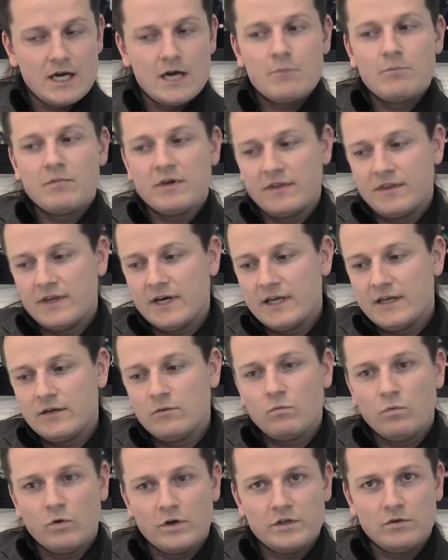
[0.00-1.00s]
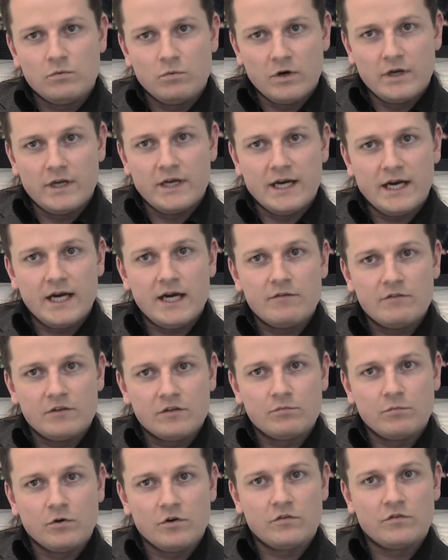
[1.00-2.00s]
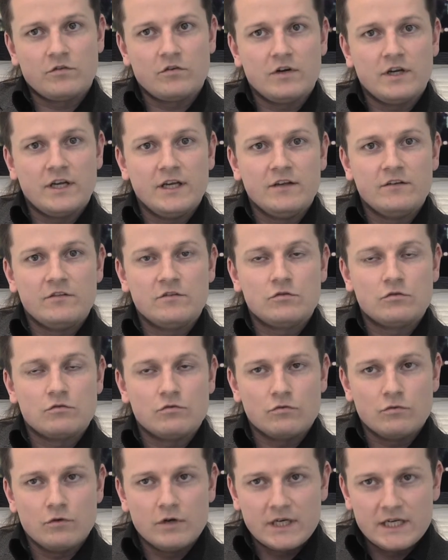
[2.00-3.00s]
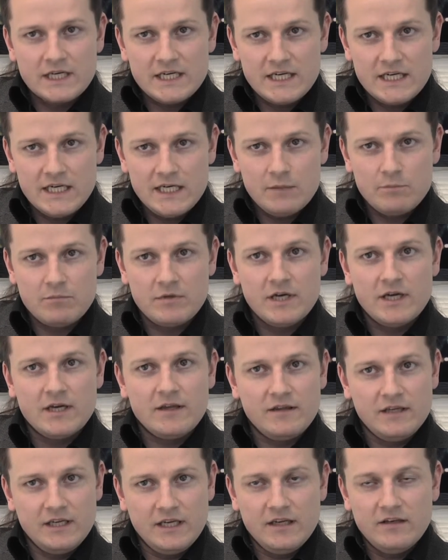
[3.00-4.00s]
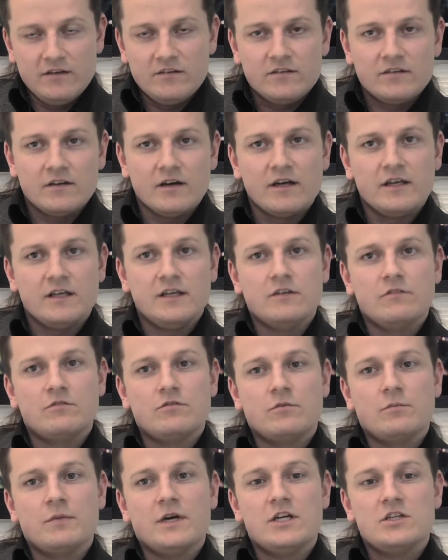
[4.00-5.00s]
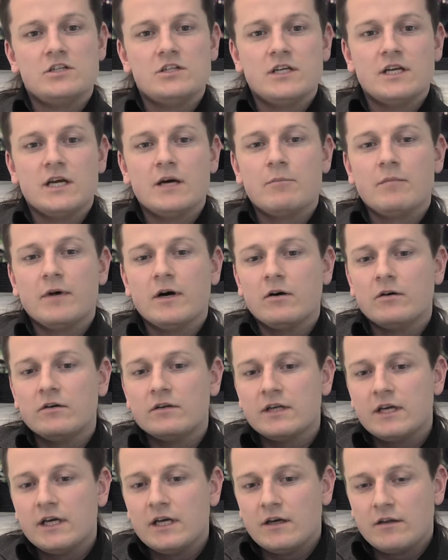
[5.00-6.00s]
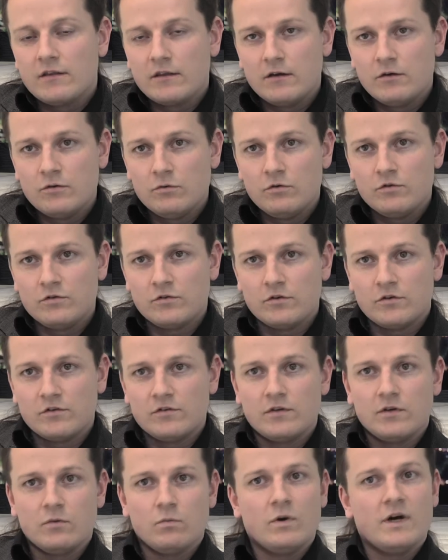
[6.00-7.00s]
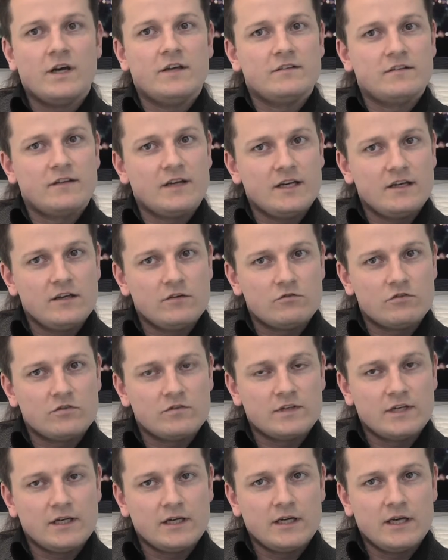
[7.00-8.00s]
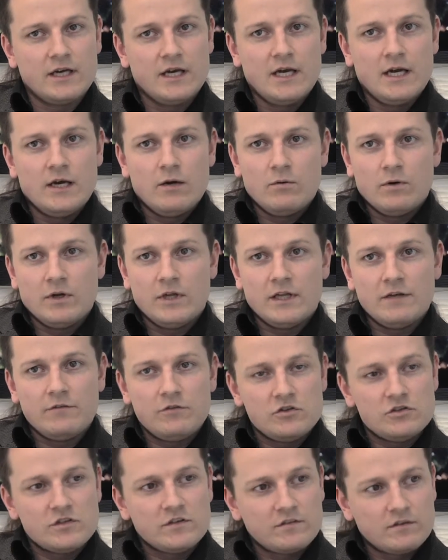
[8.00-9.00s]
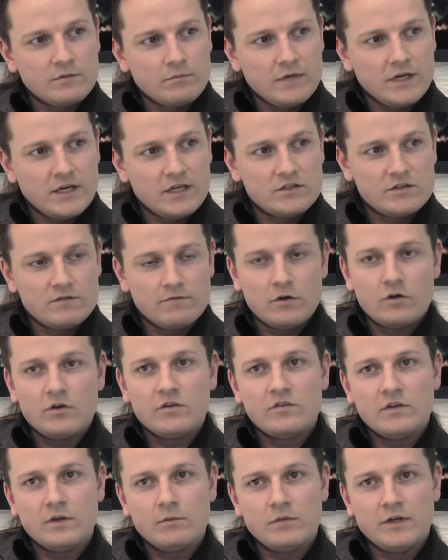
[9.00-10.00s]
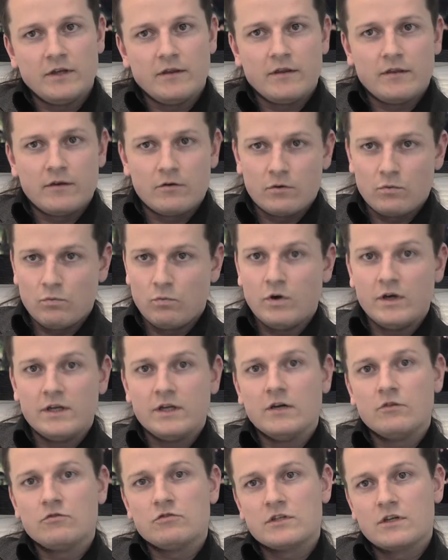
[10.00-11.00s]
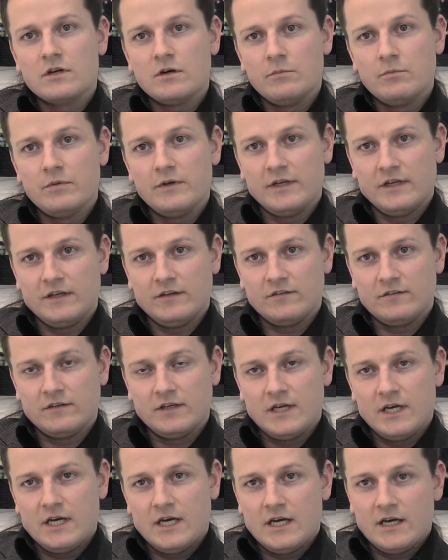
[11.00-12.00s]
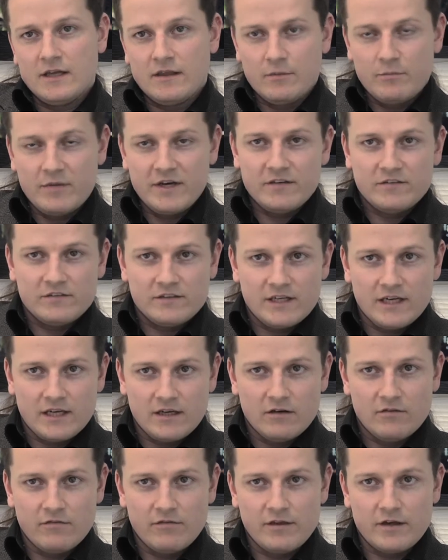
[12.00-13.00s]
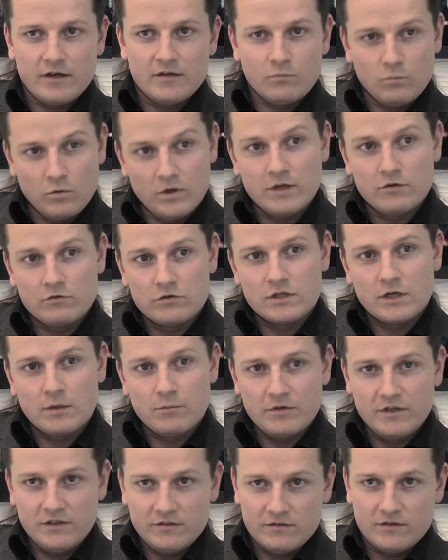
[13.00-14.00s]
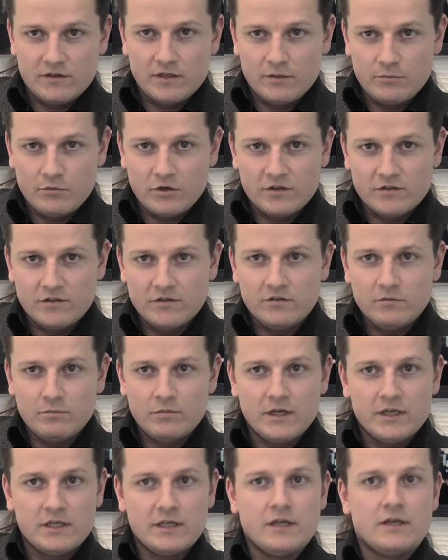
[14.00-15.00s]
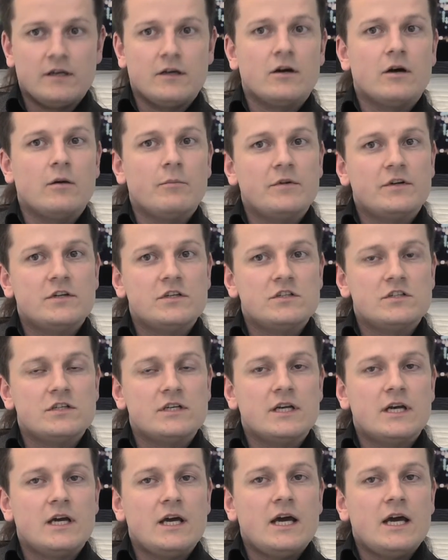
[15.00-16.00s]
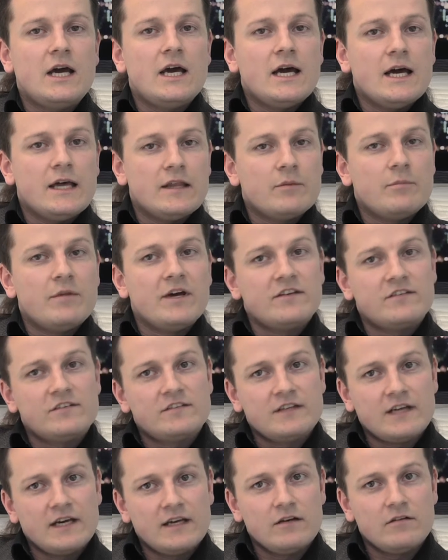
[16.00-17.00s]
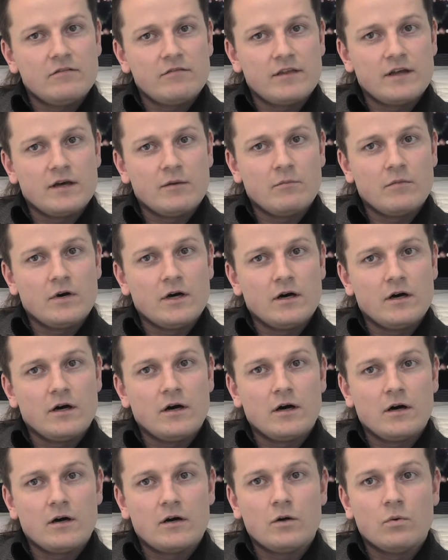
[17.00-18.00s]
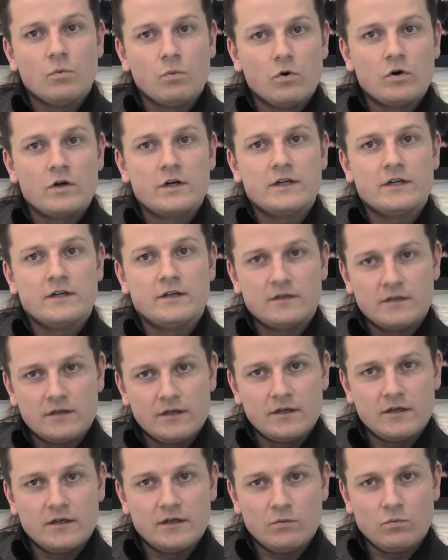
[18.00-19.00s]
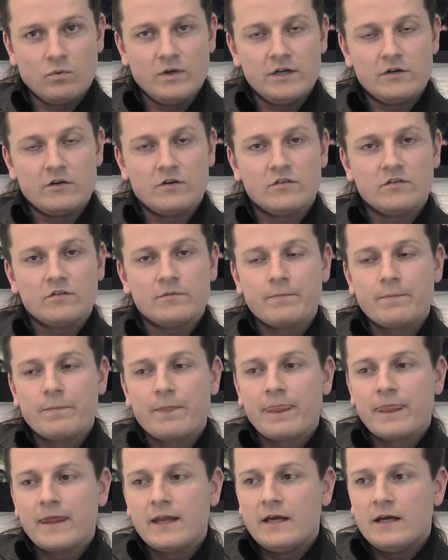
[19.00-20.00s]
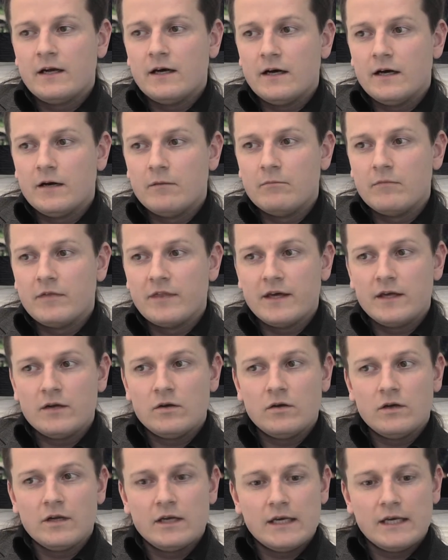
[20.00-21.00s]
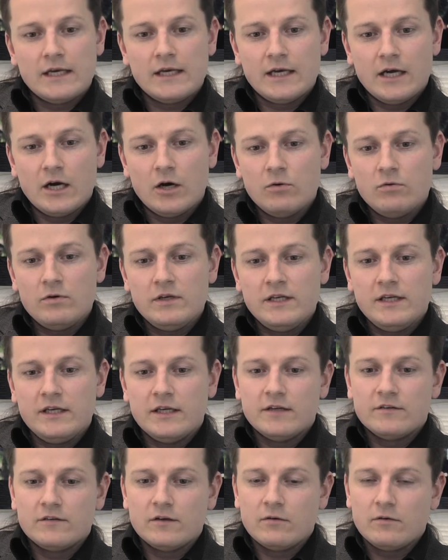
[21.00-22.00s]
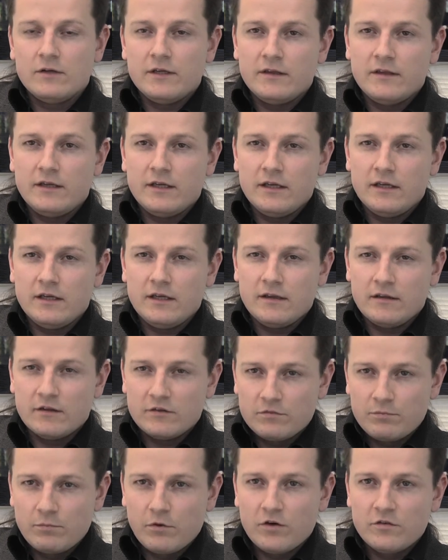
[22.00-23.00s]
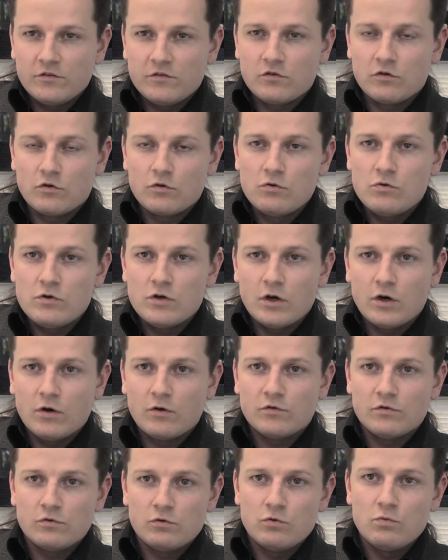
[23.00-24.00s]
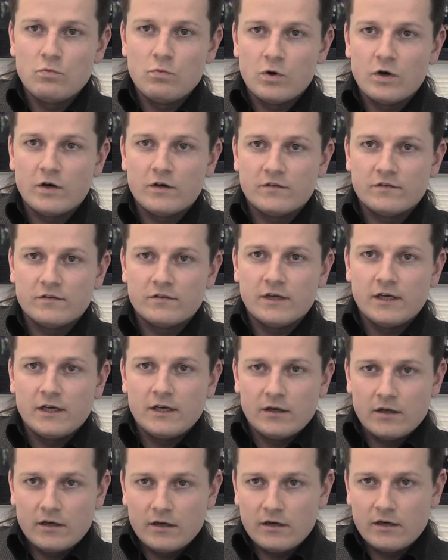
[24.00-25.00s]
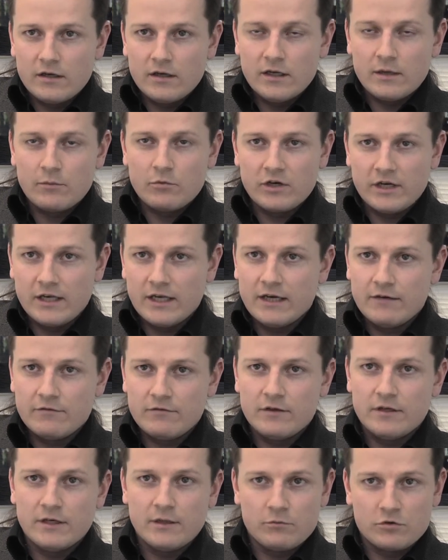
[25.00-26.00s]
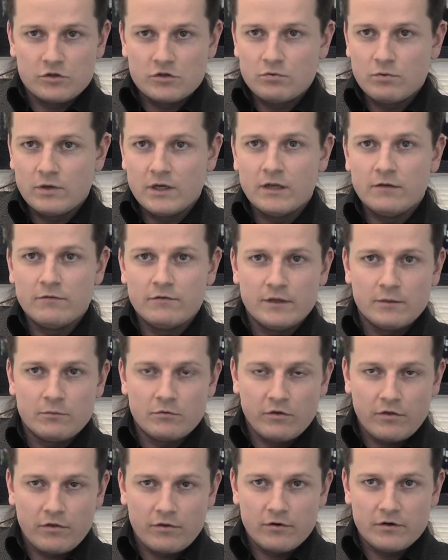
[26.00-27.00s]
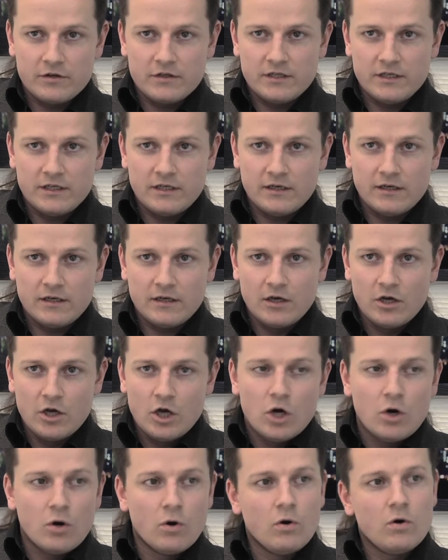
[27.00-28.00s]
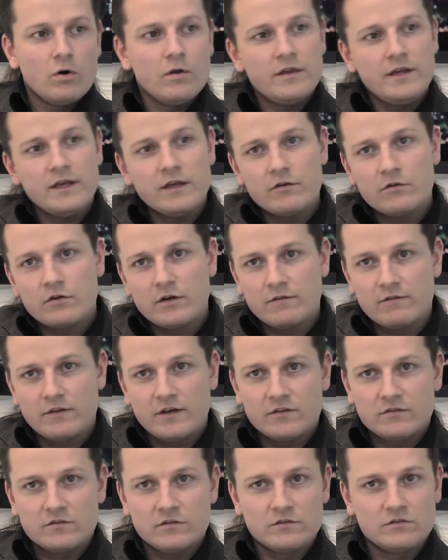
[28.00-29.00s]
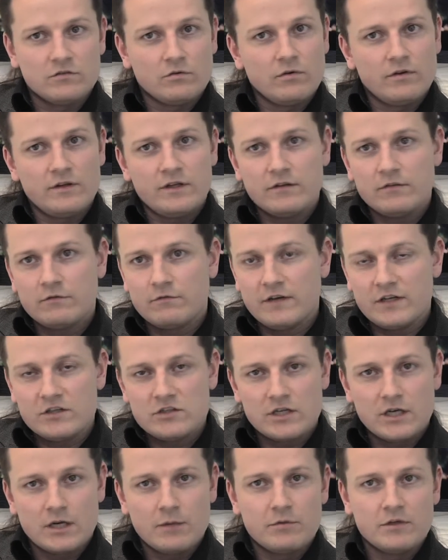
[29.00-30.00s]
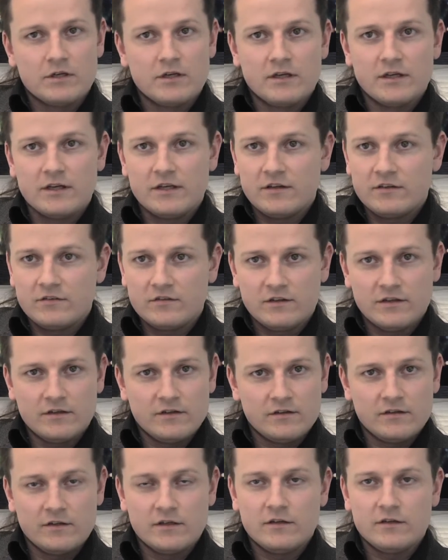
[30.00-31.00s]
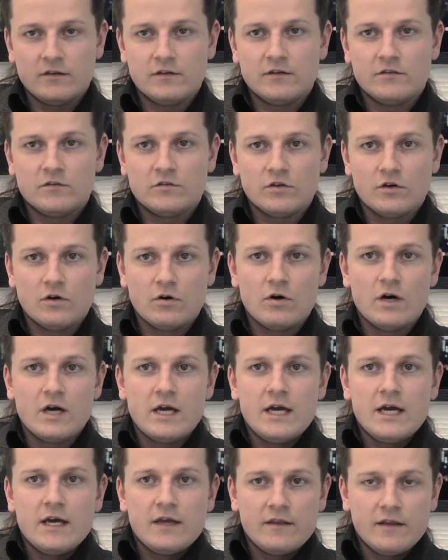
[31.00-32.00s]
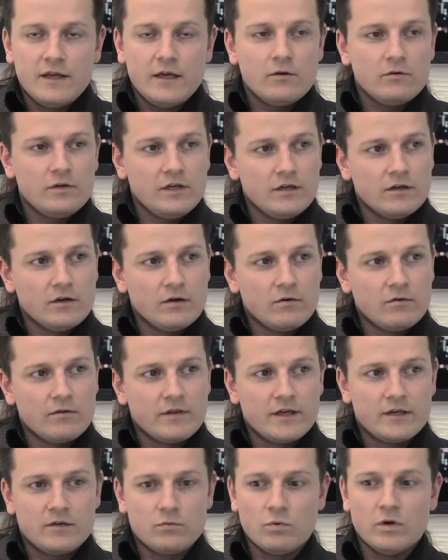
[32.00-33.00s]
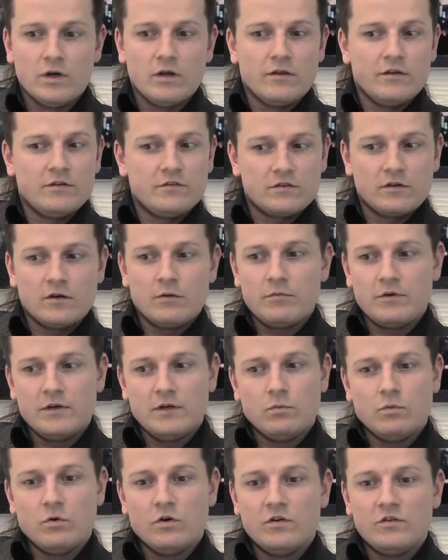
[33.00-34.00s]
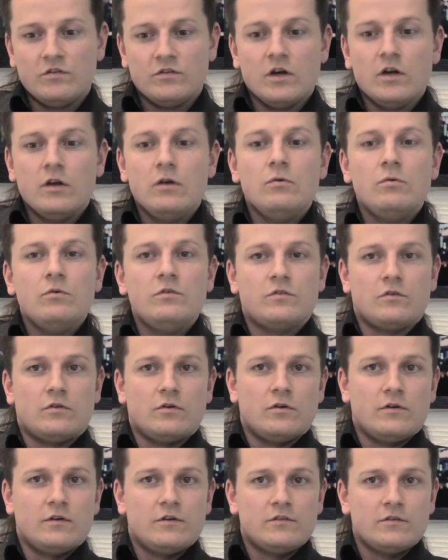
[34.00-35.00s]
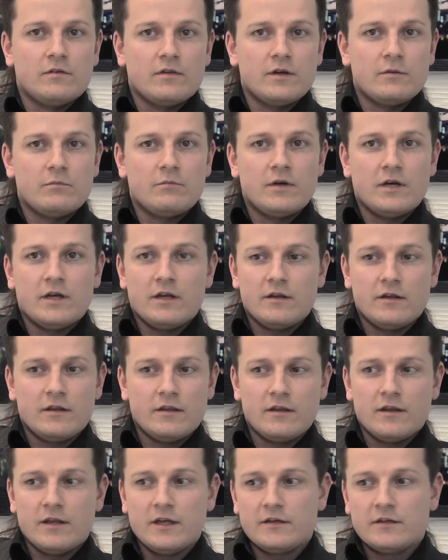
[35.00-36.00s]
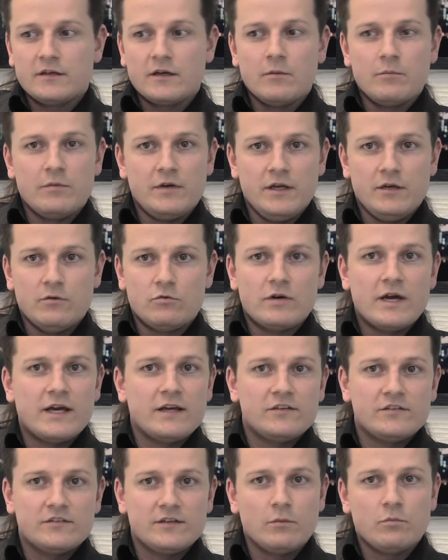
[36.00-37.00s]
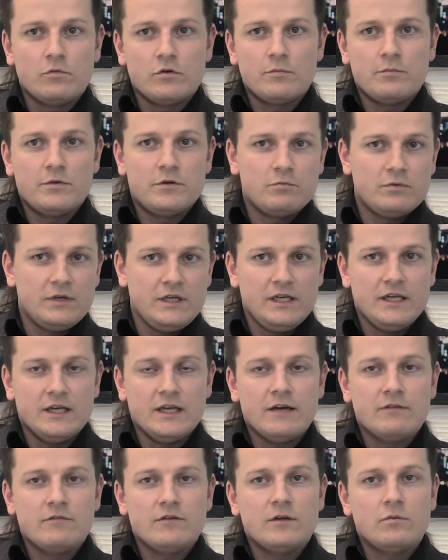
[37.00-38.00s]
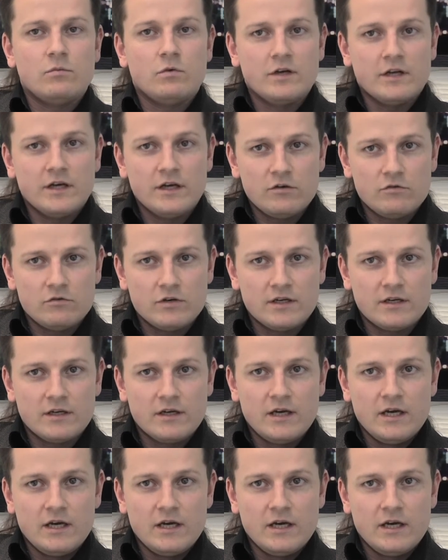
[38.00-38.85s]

But then what you want to have a sponsor is to keep the inside information about the losers. And why is that interesting? Well, if you just imagine very simply that there are 100 companies and the best 10 of the 100 companies uh, participating in a competition and the best 10 of them uh, are awarded uh, winners, um, then only it's only the, the sponsor who knows who was uh, number 11, number 12, number 13 all the other investors, all the other venture capitalists, and, and so they only know that, well, this company was a loser. So that, that company ranks somewhere between 11 and 100.